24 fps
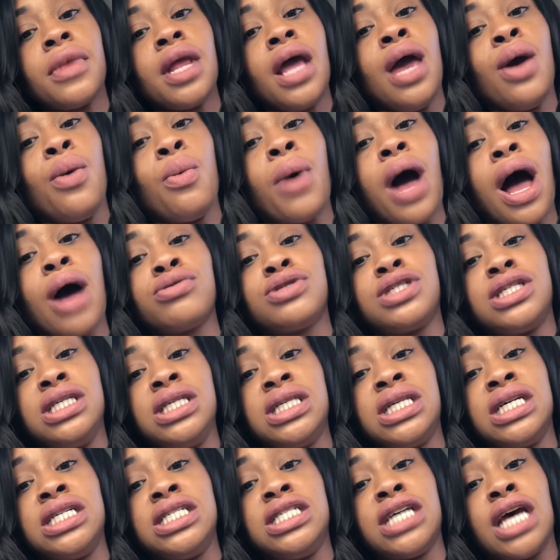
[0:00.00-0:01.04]
And while she's
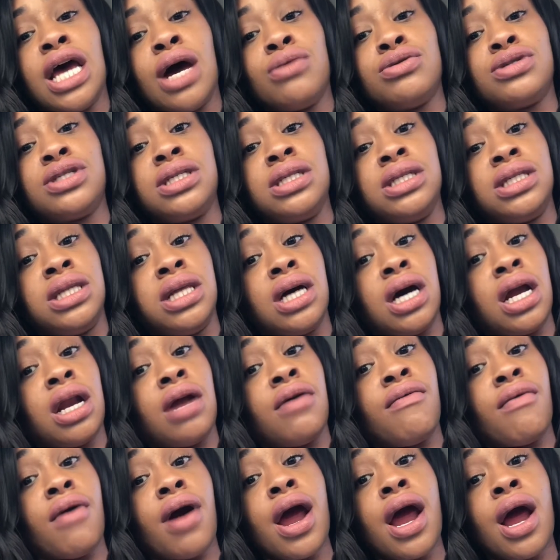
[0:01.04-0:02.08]
in jail, she's looking
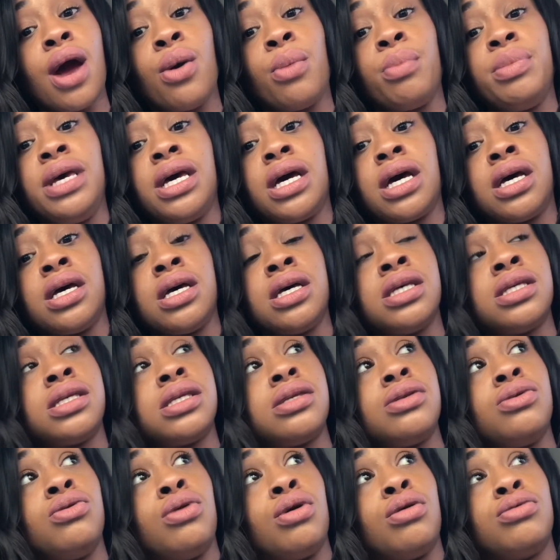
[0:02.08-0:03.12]
around because,
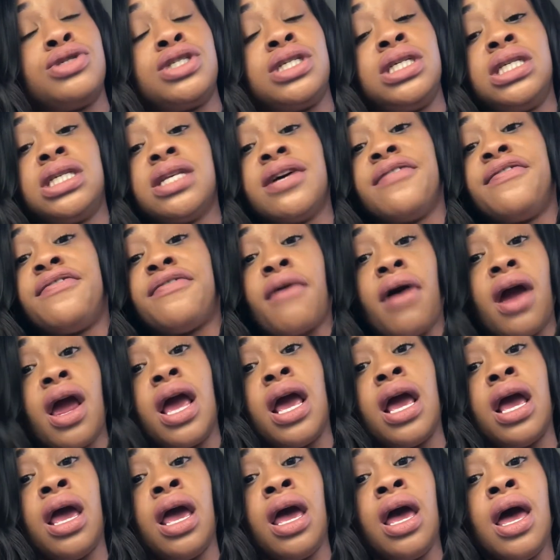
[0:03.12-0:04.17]
she's
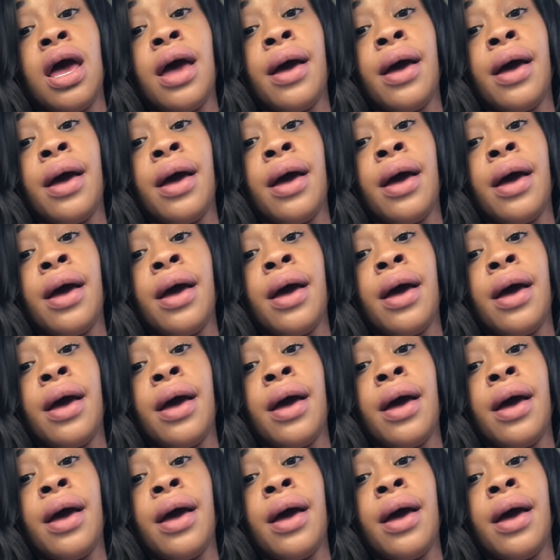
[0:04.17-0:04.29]
afraid.